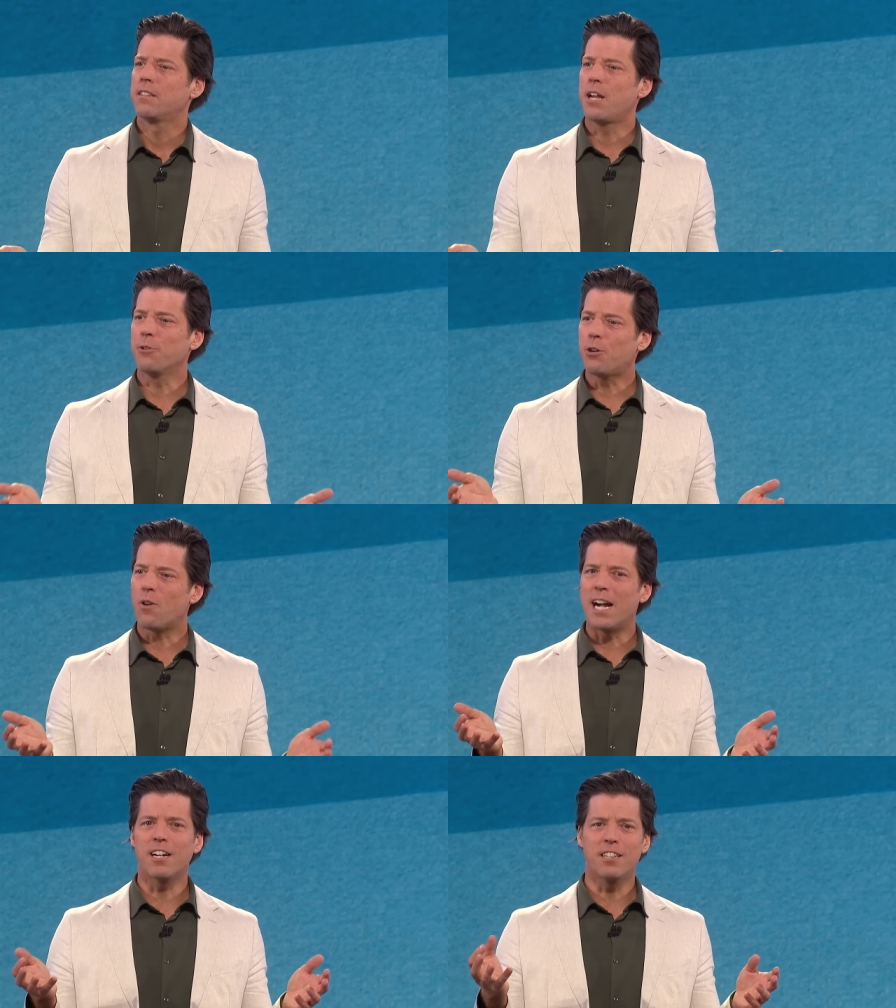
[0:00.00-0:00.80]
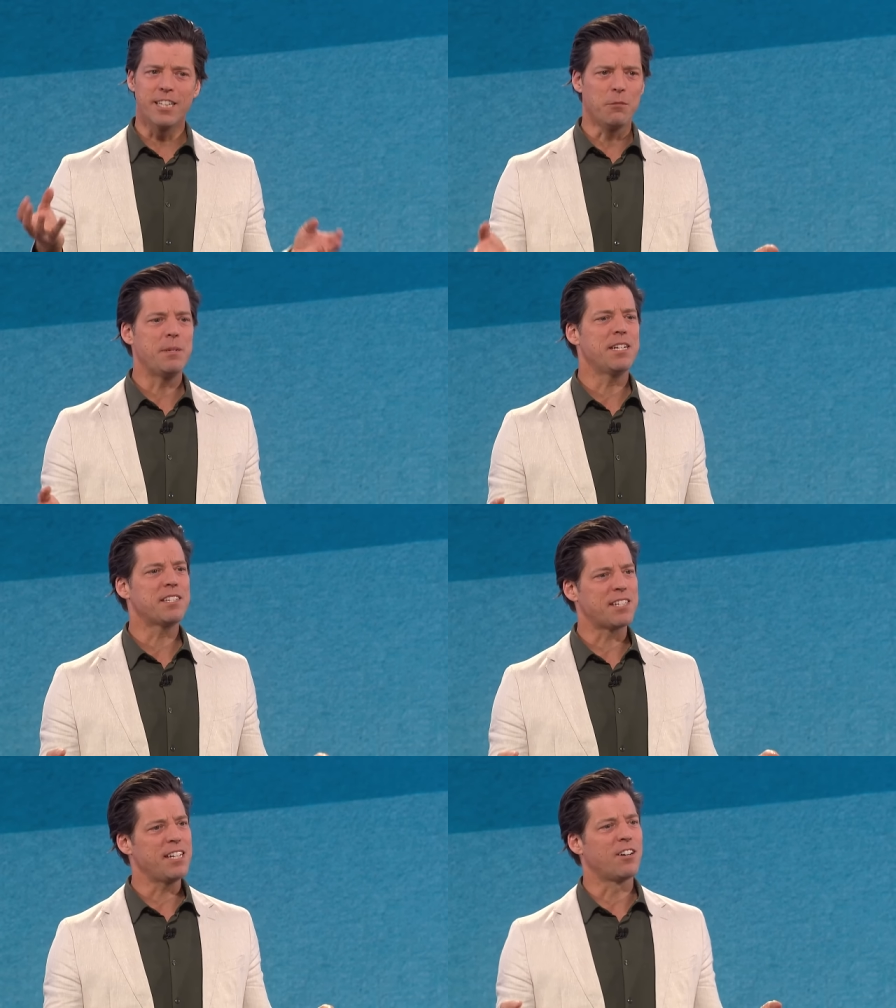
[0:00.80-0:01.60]
They require a little bit
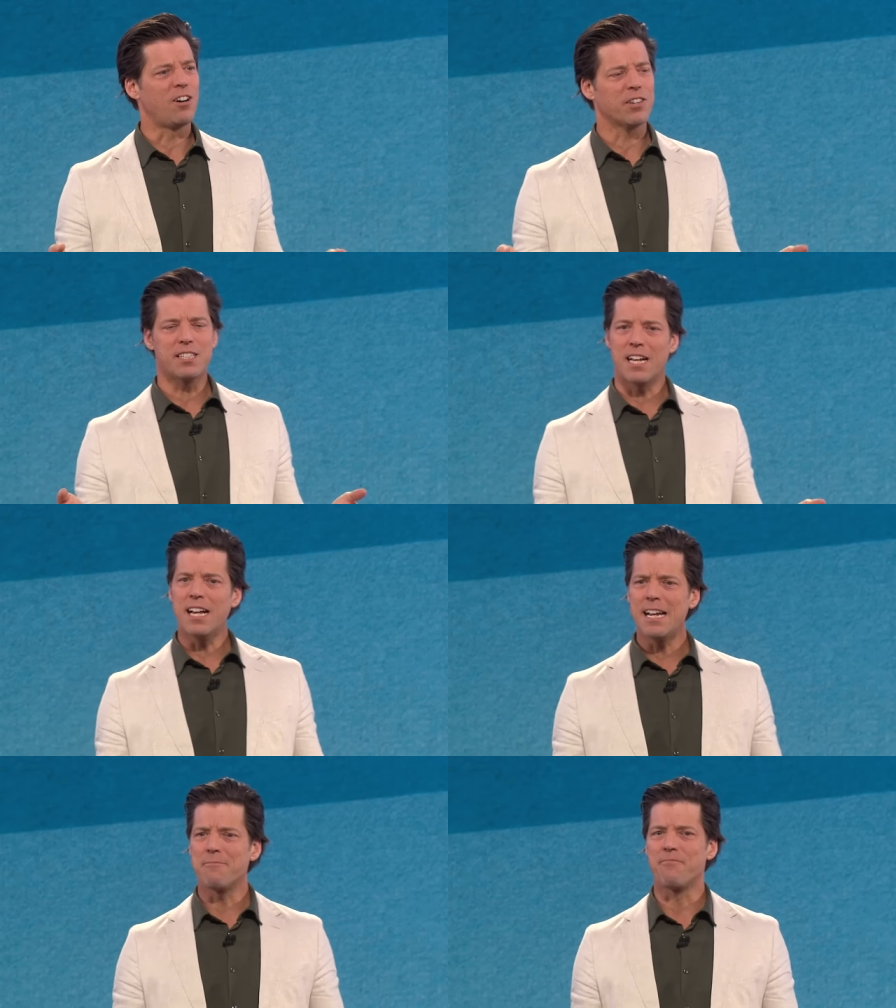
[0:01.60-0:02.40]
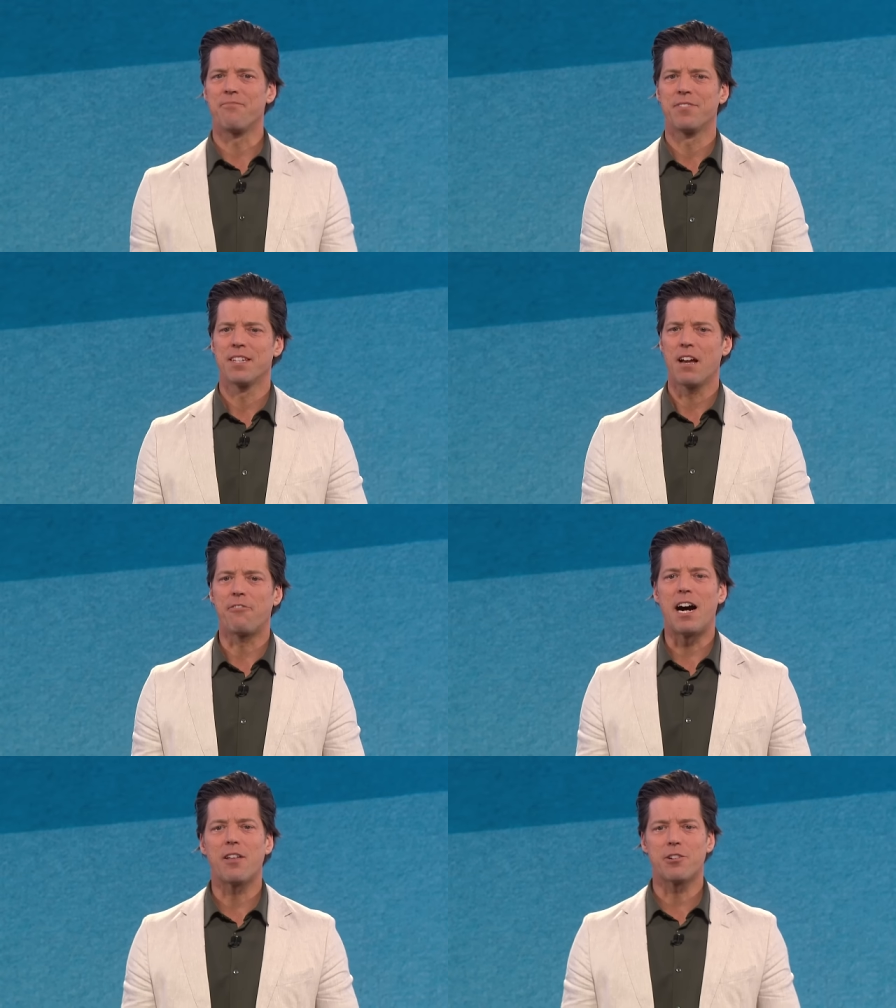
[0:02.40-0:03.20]
of seed all the time. A
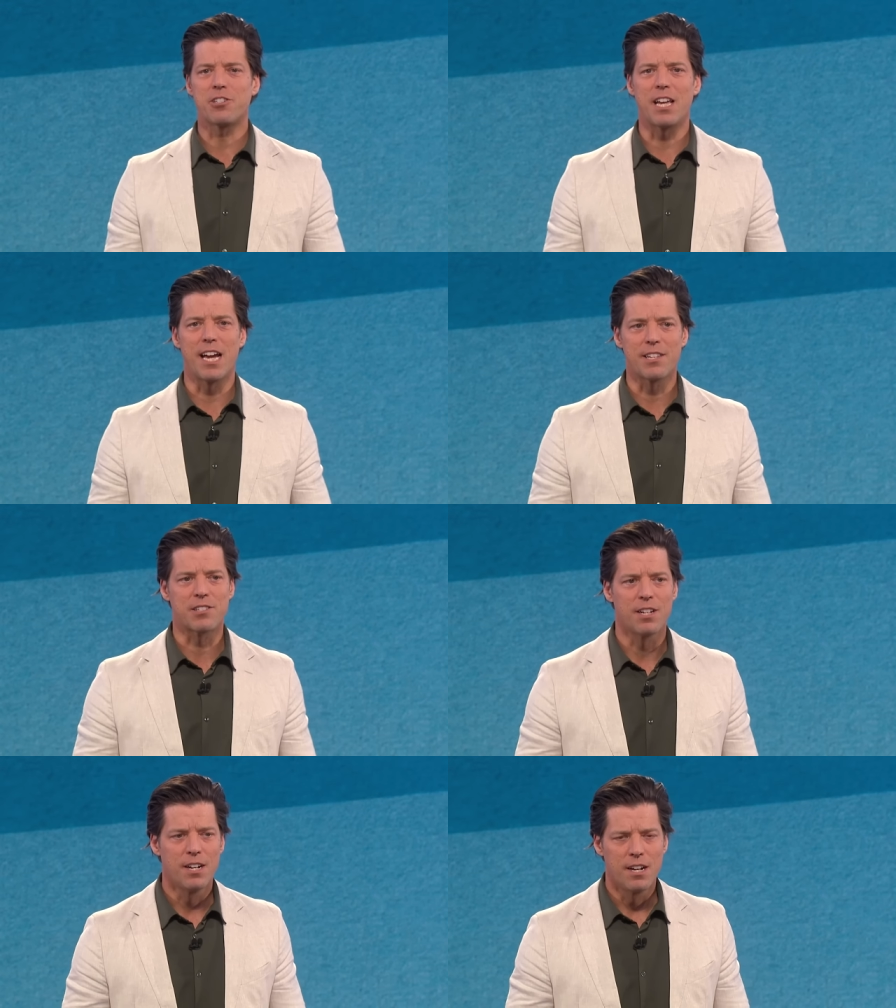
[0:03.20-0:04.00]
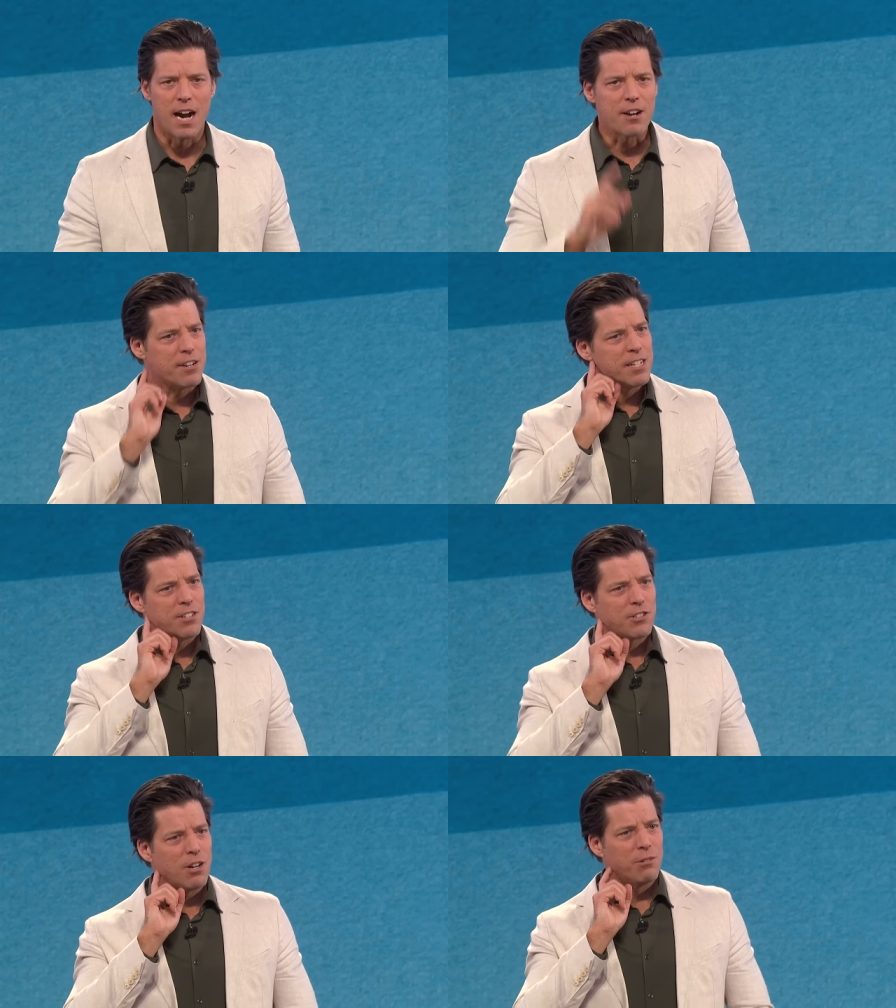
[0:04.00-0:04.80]
father says, I don't need
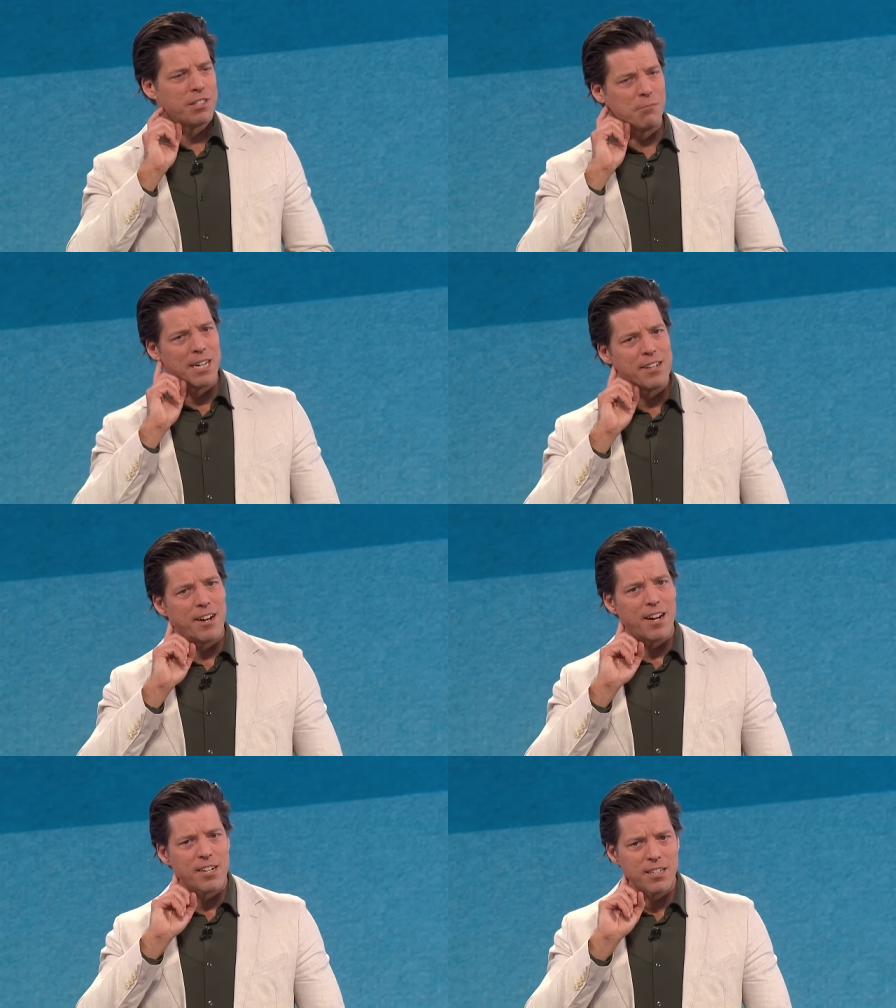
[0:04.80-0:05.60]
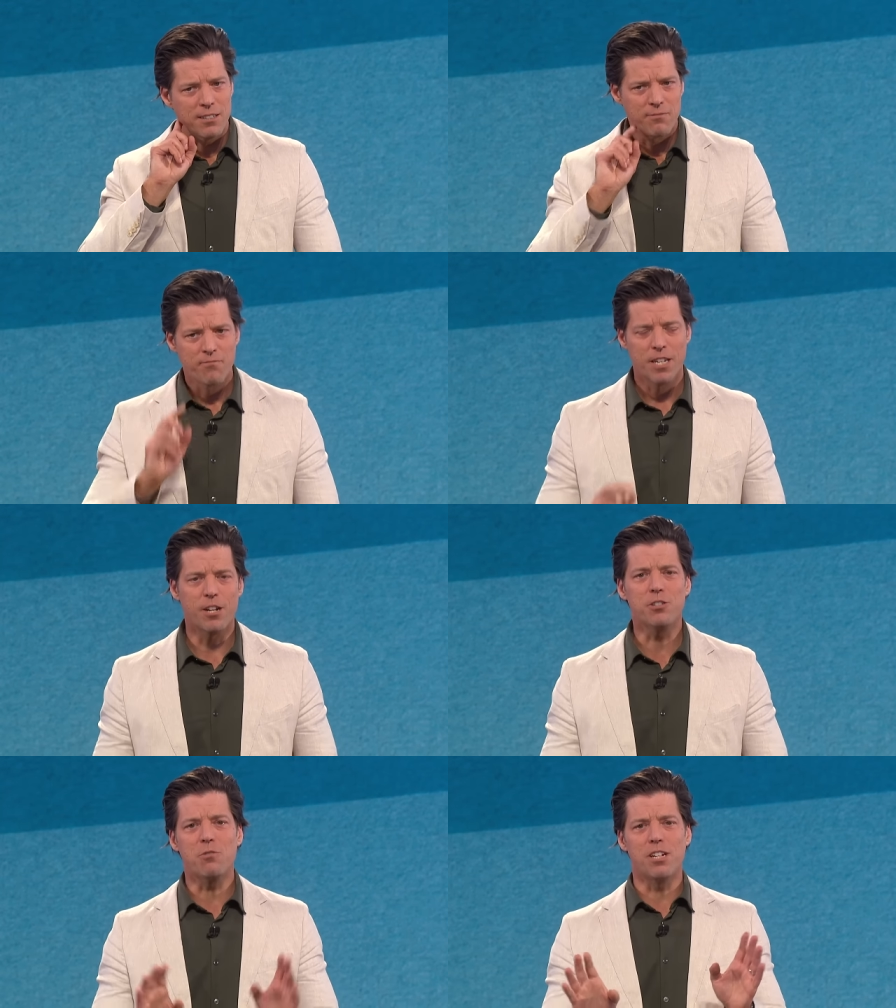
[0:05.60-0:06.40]
to sow into my daughter.
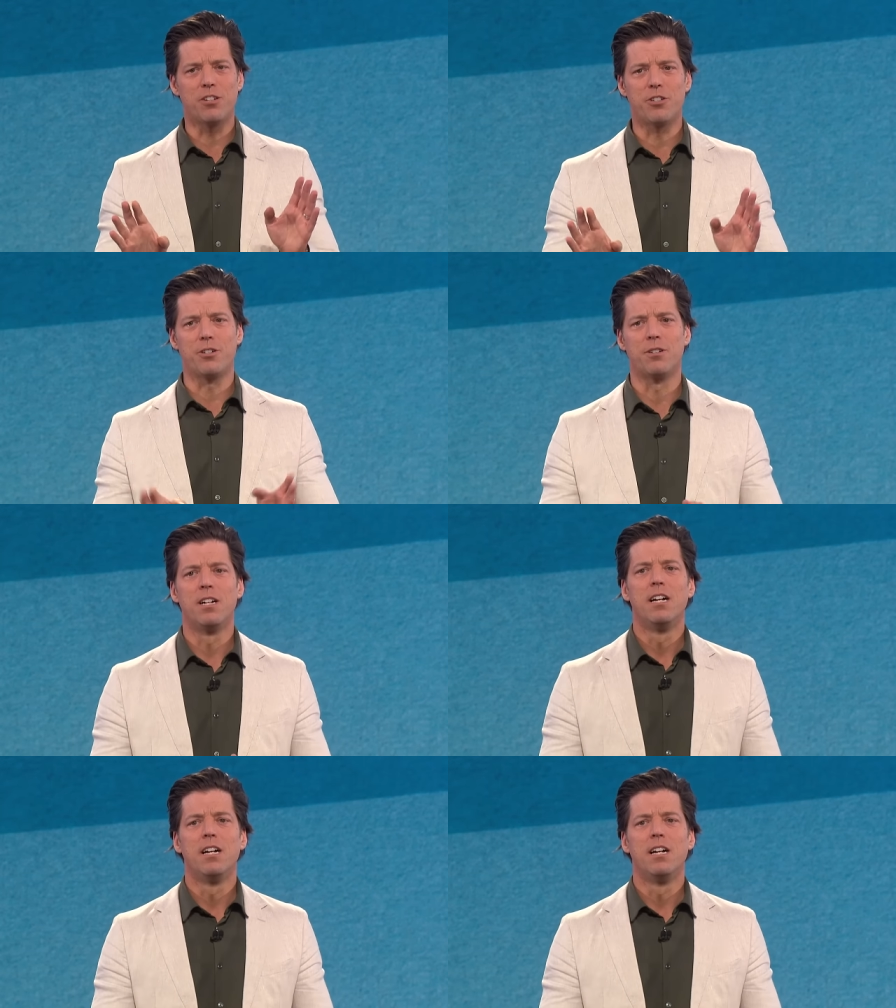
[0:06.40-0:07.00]
Here's what I'll do.